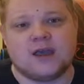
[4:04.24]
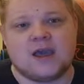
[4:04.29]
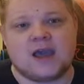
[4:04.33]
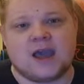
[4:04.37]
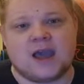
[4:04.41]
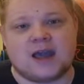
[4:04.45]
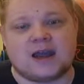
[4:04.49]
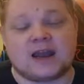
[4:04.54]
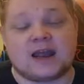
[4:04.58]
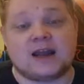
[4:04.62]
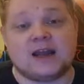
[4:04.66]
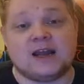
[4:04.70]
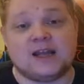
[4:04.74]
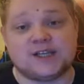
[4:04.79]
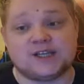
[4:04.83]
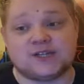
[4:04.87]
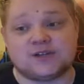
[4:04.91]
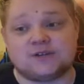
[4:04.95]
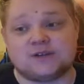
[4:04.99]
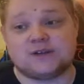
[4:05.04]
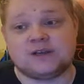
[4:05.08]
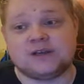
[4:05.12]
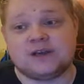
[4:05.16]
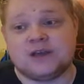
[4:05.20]
And I
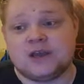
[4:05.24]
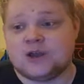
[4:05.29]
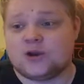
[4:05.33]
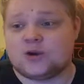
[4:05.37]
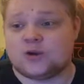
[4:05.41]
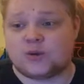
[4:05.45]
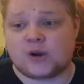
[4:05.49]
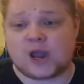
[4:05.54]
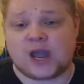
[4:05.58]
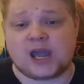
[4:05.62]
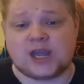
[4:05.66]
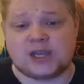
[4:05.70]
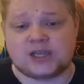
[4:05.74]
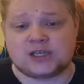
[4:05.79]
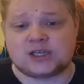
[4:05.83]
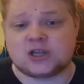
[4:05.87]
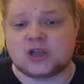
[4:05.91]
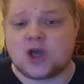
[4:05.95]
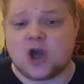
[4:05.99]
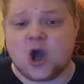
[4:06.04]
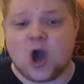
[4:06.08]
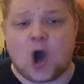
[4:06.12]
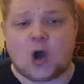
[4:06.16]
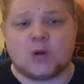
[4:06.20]
literally raged,
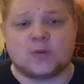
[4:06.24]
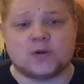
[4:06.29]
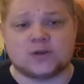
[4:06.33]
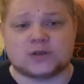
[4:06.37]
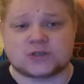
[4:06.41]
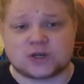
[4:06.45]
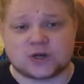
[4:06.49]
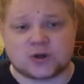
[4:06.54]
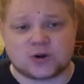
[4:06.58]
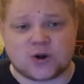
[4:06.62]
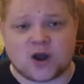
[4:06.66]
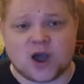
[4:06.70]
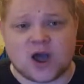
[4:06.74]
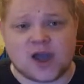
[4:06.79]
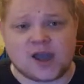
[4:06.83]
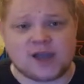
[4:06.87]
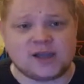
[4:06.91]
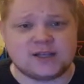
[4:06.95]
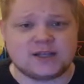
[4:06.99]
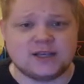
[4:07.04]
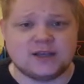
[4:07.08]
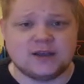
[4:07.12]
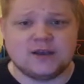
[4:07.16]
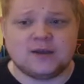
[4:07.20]
almost
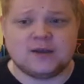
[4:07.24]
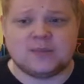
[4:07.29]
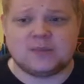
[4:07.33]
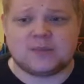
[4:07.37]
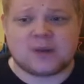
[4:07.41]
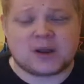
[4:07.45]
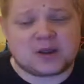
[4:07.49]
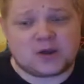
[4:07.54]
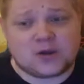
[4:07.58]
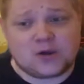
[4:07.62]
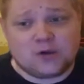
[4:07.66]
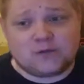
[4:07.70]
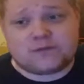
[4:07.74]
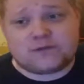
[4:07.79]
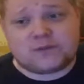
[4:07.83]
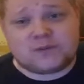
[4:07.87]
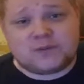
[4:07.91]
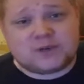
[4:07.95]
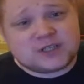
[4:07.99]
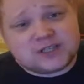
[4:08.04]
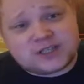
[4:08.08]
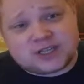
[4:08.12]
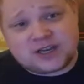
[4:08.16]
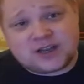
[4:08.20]
cried. My girlfriend
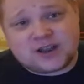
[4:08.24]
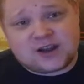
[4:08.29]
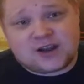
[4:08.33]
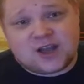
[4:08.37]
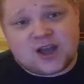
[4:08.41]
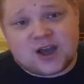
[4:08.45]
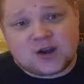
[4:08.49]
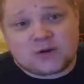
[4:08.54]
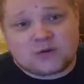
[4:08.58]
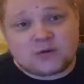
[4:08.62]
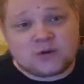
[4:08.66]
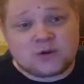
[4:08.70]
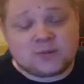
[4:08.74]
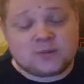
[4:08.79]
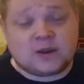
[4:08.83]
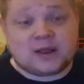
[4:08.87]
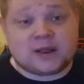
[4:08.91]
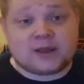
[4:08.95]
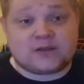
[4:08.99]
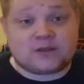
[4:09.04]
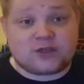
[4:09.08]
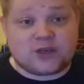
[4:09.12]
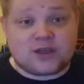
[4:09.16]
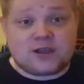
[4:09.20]
was sitting in the other room
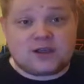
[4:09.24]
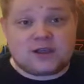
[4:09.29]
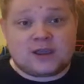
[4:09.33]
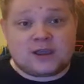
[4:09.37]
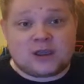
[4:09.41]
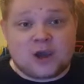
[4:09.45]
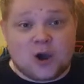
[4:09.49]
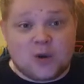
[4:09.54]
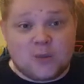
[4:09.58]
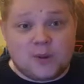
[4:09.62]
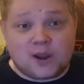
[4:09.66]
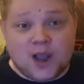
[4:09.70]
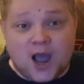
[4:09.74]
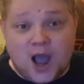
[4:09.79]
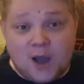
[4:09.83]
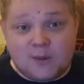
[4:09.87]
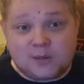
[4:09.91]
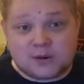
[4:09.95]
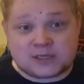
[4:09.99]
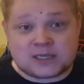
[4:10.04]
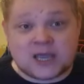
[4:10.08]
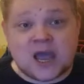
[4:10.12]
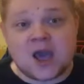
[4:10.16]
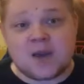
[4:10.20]
like thinking, oh my god,
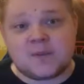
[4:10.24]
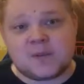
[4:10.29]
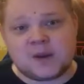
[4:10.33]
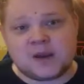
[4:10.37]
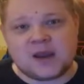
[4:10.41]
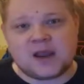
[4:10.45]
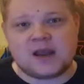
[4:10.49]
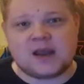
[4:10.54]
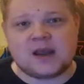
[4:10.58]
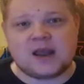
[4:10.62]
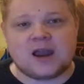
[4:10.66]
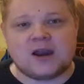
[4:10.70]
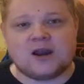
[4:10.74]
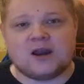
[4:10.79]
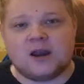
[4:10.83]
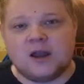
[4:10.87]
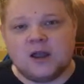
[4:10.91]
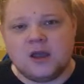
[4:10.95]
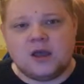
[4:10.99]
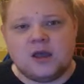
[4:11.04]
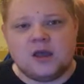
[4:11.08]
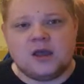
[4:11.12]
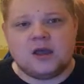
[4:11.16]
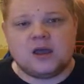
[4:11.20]
what is happening in there?
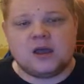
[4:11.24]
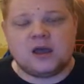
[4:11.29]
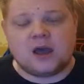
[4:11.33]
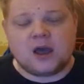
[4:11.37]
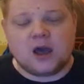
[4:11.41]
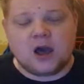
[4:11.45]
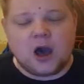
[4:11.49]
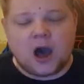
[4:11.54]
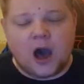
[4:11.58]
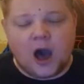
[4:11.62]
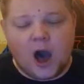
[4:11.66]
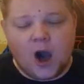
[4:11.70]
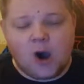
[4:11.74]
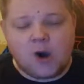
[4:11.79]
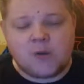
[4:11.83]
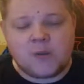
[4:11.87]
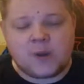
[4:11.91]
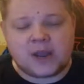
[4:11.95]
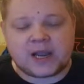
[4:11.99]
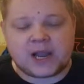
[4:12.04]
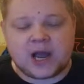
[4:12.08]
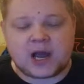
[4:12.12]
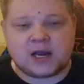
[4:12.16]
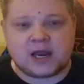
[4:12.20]
Oh
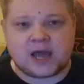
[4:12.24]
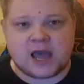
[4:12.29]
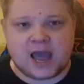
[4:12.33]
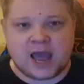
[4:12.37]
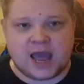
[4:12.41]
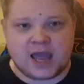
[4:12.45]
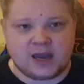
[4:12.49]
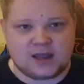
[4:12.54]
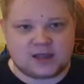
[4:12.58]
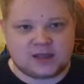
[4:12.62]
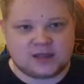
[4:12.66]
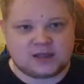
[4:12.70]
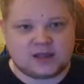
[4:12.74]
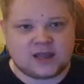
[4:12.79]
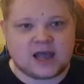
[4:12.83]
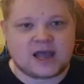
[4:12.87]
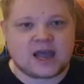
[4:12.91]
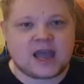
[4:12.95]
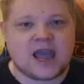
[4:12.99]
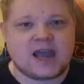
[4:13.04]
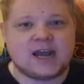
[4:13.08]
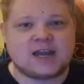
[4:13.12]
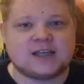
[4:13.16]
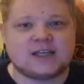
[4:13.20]
my god, I hated it. I
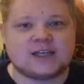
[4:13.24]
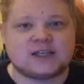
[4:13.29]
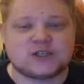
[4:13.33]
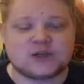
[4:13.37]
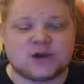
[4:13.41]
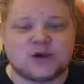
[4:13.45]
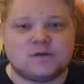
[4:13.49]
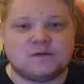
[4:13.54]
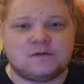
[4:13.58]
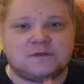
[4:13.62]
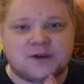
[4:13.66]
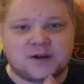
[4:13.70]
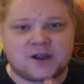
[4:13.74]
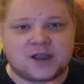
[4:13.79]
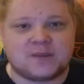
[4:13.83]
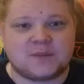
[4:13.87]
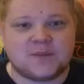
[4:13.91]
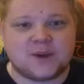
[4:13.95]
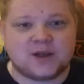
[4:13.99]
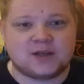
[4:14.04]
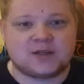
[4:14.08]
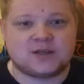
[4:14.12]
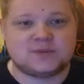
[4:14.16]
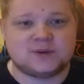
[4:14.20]
hated it so fucking
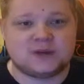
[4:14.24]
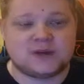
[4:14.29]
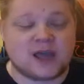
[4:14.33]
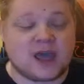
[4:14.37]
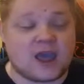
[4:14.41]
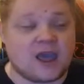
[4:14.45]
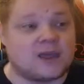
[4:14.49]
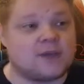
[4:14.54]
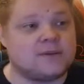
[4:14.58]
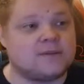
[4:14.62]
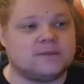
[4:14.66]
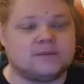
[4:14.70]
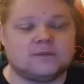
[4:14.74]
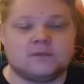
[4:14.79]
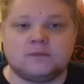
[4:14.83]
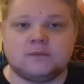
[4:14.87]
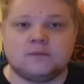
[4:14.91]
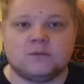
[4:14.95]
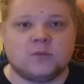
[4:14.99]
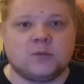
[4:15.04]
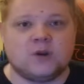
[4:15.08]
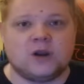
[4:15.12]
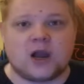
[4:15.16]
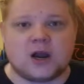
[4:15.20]
much, but hey,
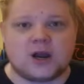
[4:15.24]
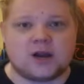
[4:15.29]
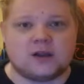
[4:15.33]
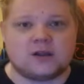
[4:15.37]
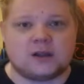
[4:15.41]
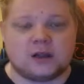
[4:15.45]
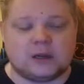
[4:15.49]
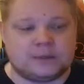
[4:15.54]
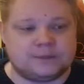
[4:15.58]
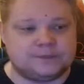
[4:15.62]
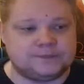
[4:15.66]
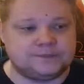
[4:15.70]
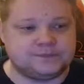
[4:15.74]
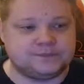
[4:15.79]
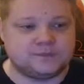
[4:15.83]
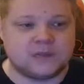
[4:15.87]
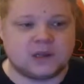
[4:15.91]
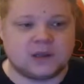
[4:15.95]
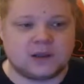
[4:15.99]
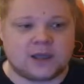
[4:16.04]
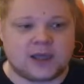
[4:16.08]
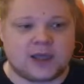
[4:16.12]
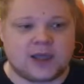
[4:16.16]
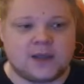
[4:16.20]
we got it done,
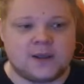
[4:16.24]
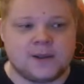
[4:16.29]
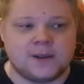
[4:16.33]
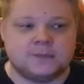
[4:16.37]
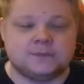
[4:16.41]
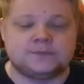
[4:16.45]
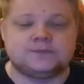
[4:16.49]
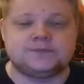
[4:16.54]
okay?